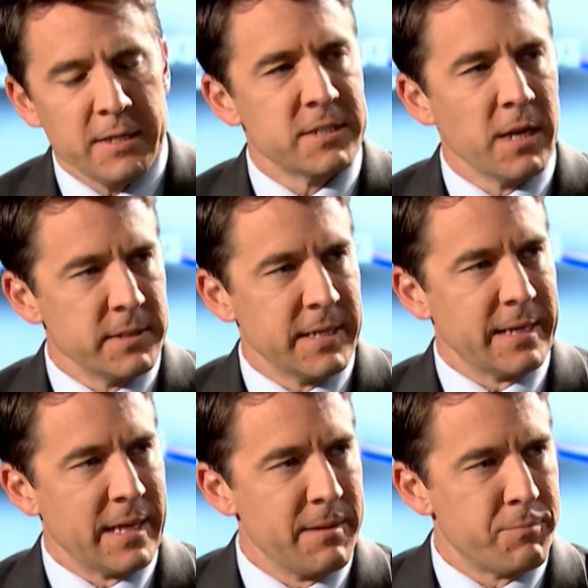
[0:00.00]

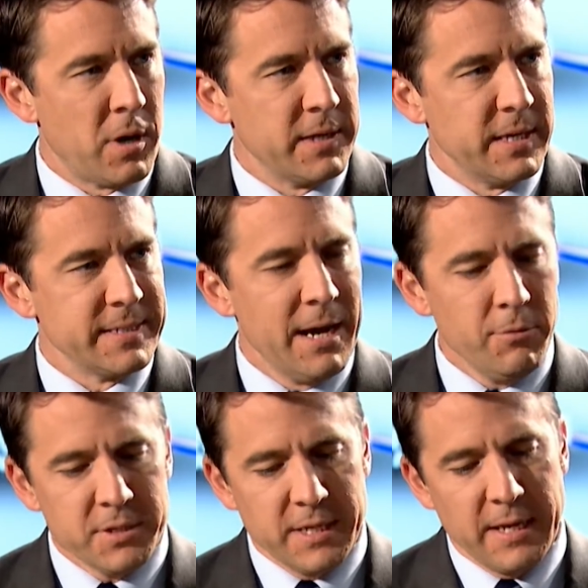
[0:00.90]
stunting that process? How
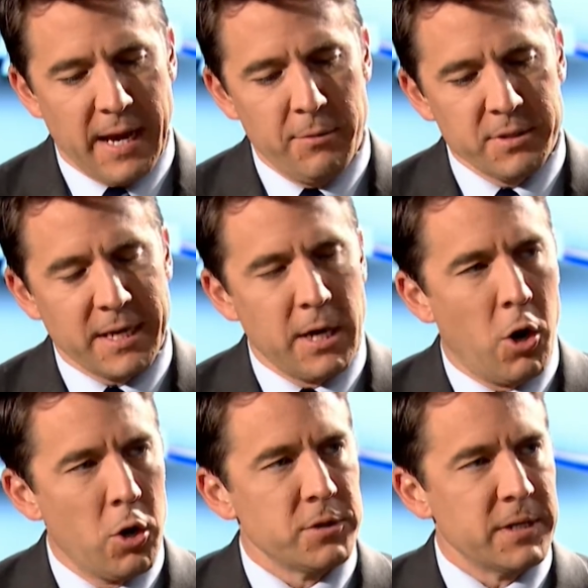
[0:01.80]
is he, how is he
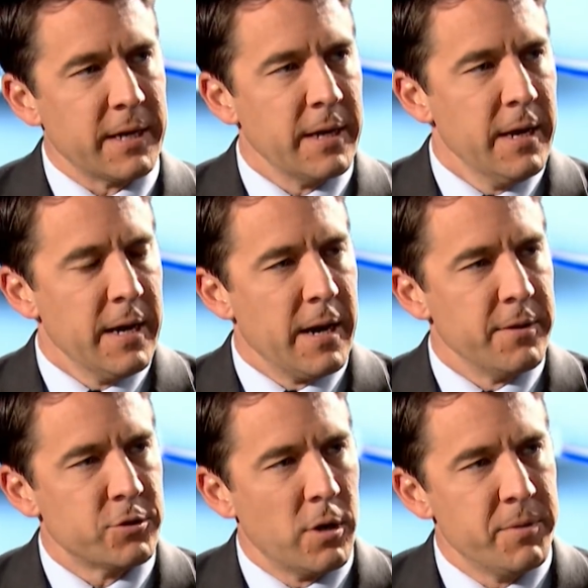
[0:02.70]
halting uh,
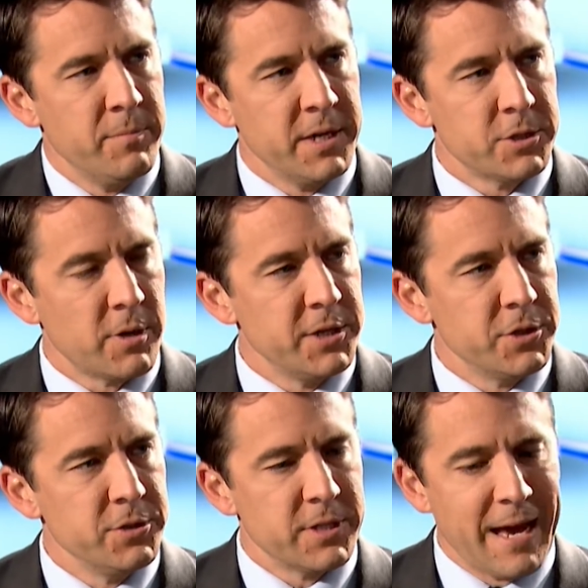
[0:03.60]
the Trump
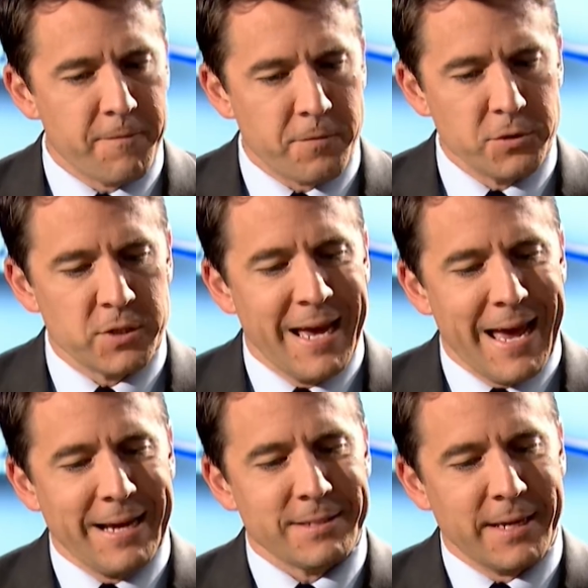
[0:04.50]
administration's efforts
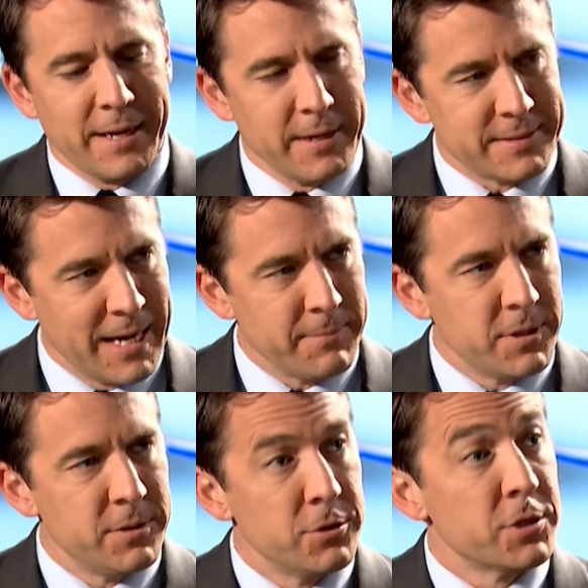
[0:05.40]
as they
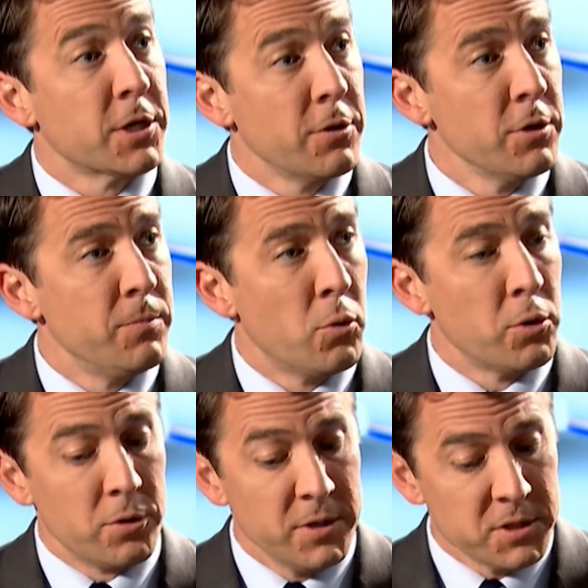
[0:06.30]
attempt to secure the
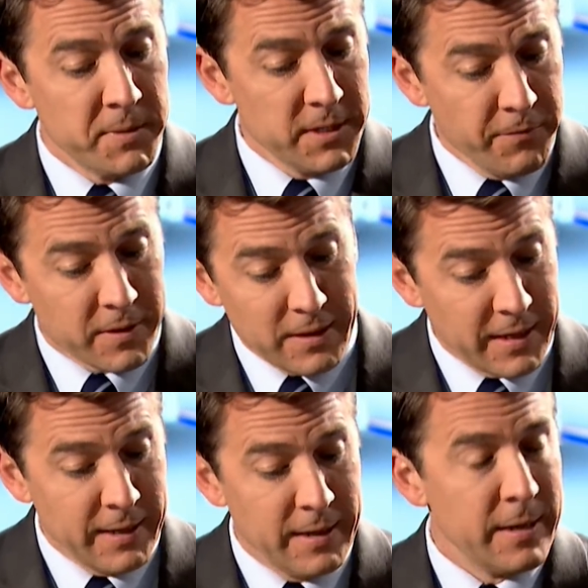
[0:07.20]
border
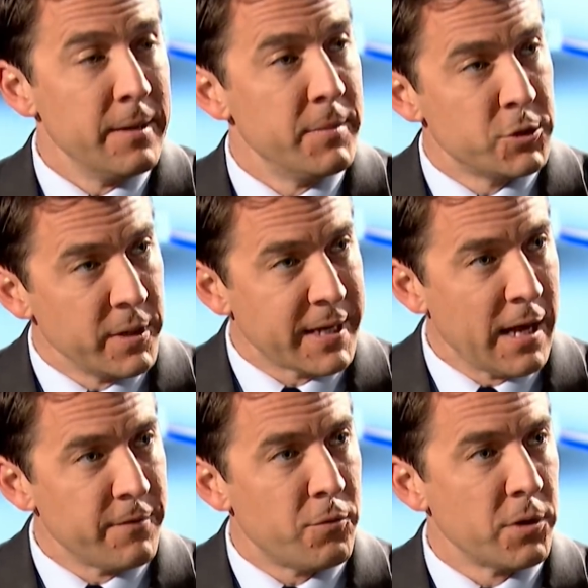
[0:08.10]
specifically between
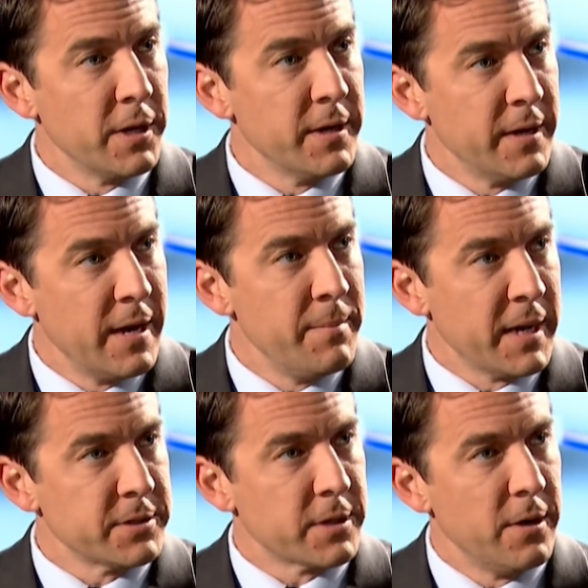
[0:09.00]
California and
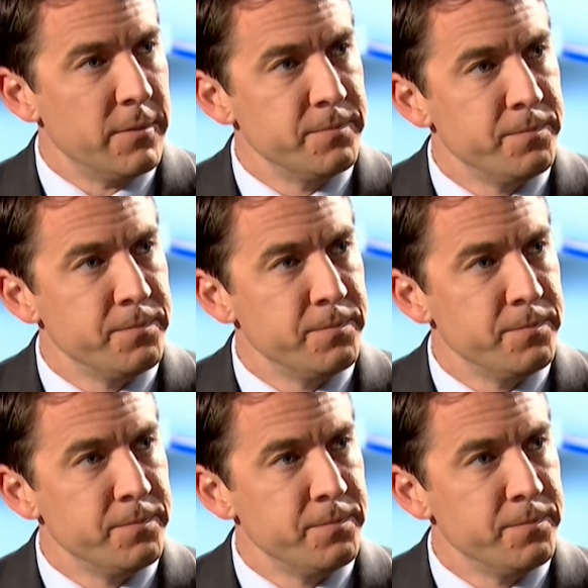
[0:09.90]
Mexico?